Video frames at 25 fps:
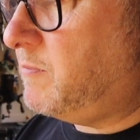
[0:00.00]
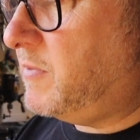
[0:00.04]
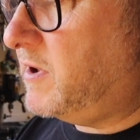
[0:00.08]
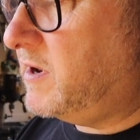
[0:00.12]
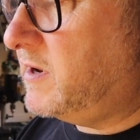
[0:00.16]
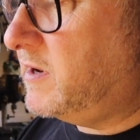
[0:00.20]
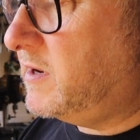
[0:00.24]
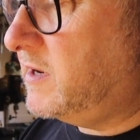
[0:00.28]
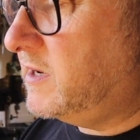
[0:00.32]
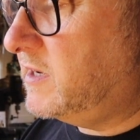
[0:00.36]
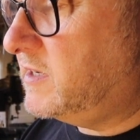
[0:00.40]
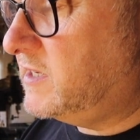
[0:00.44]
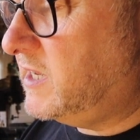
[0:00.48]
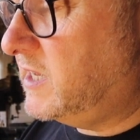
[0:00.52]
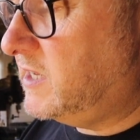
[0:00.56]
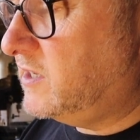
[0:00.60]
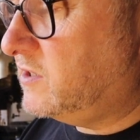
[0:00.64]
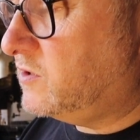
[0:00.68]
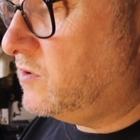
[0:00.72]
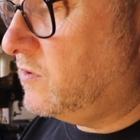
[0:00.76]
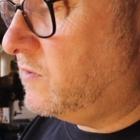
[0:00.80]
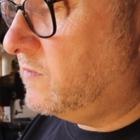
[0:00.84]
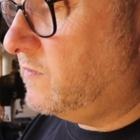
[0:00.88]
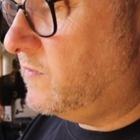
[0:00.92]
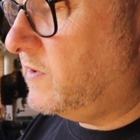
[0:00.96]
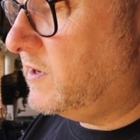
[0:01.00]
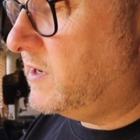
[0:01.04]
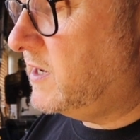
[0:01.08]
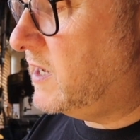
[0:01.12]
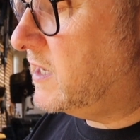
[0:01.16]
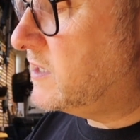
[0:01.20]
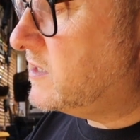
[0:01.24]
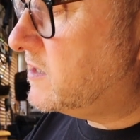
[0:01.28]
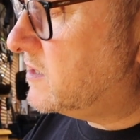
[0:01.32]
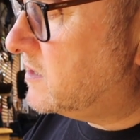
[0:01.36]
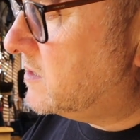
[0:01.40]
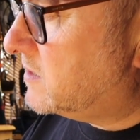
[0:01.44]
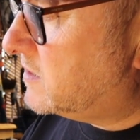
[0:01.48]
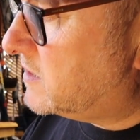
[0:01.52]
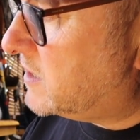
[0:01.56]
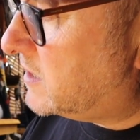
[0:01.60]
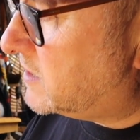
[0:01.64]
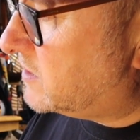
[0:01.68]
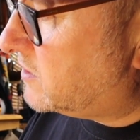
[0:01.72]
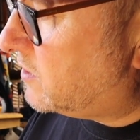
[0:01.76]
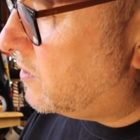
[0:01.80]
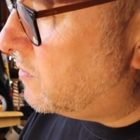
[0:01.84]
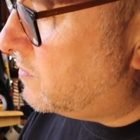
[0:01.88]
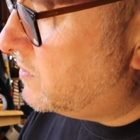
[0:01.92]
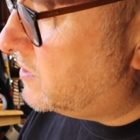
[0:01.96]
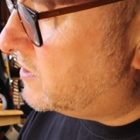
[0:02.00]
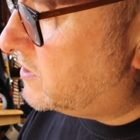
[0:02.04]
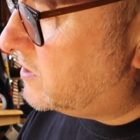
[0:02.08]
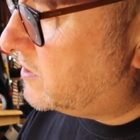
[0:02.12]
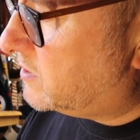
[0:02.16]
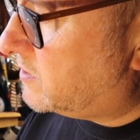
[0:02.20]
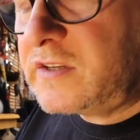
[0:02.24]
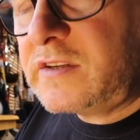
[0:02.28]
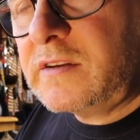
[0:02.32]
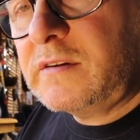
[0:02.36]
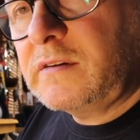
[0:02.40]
button it takes over and that's, that's going to